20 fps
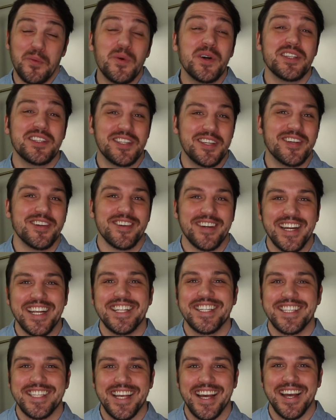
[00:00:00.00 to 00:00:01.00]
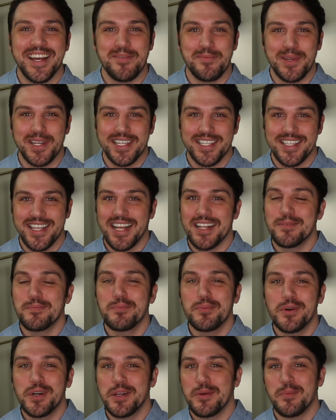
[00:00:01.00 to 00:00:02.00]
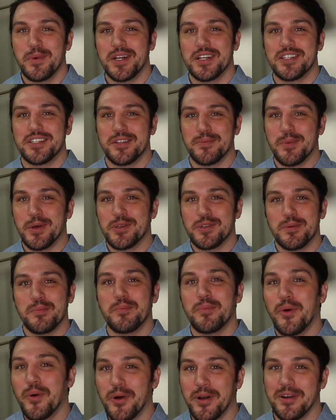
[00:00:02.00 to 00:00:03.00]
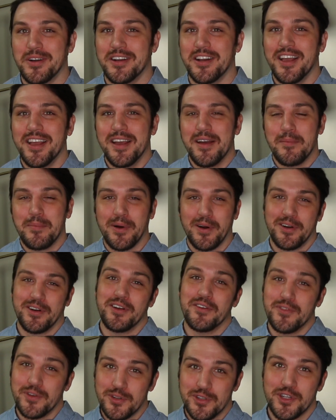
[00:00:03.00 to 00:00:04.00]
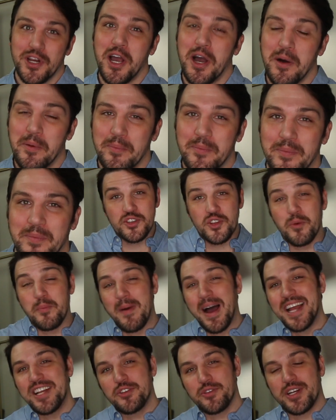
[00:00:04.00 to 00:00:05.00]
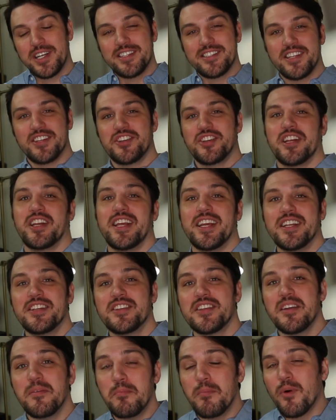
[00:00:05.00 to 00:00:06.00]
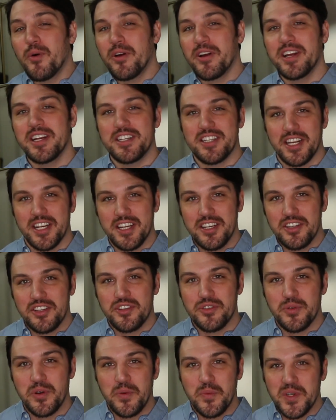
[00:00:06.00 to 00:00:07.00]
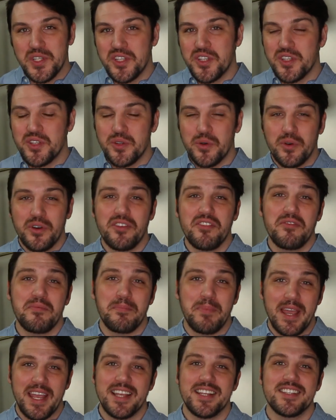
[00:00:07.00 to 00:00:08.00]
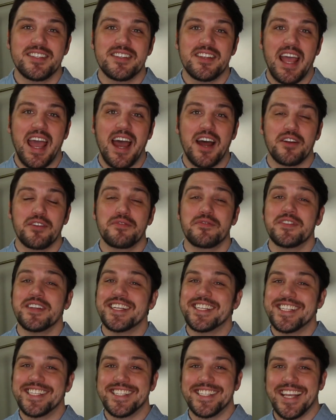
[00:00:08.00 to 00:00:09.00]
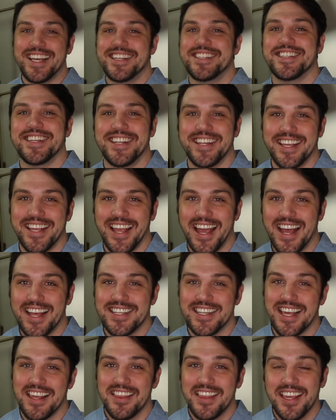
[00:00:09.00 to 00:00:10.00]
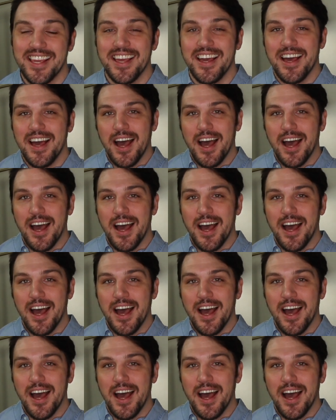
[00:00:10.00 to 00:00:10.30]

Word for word: once you're inside because that's pretty much the most most important part of your job. So my transition into the mortgage industry was sort of based out of necessity, as I think